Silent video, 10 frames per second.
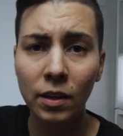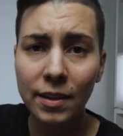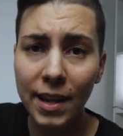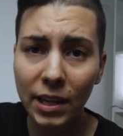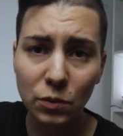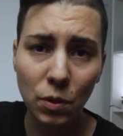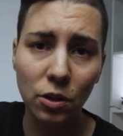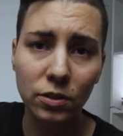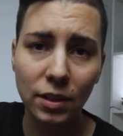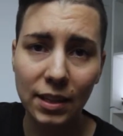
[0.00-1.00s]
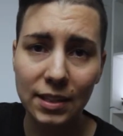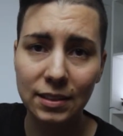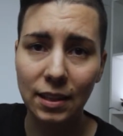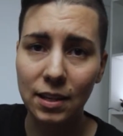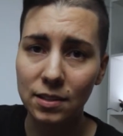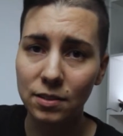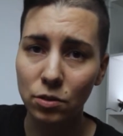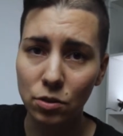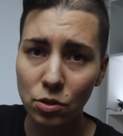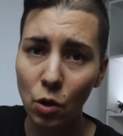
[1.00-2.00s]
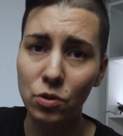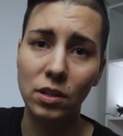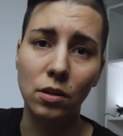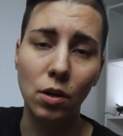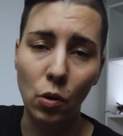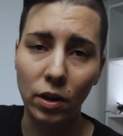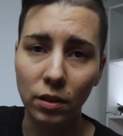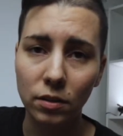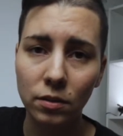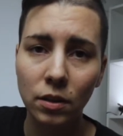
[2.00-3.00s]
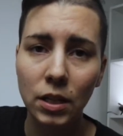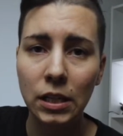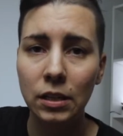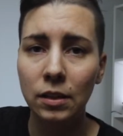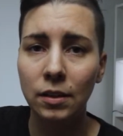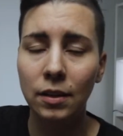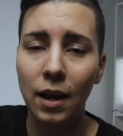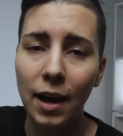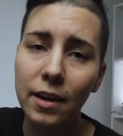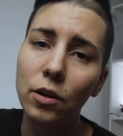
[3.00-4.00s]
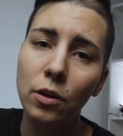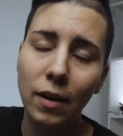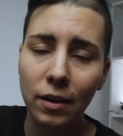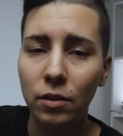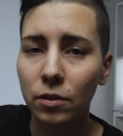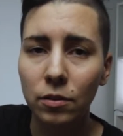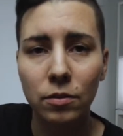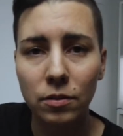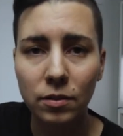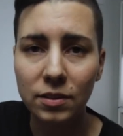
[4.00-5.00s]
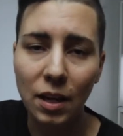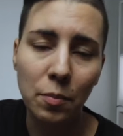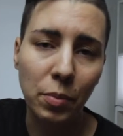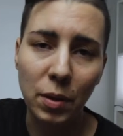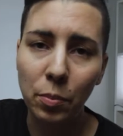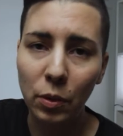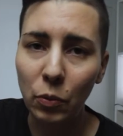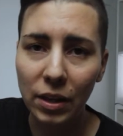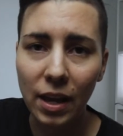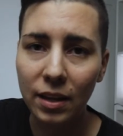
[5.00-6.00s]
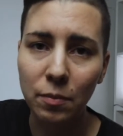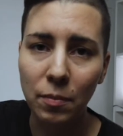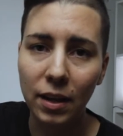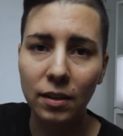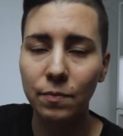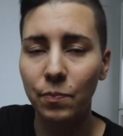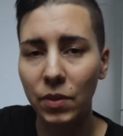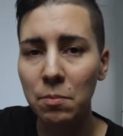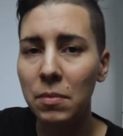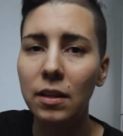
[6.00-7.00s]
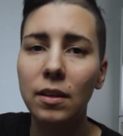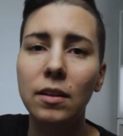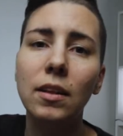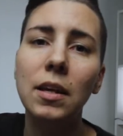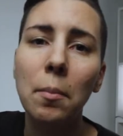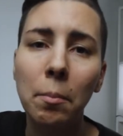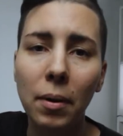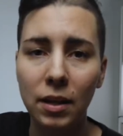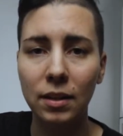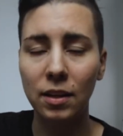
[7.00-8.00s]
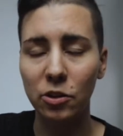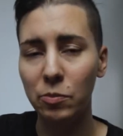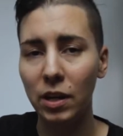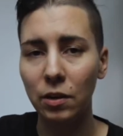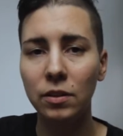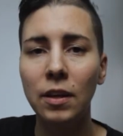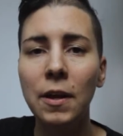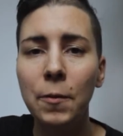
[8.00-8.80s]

Next one on the list is know some coding. I know, some people will get mad immediately, but hear me out.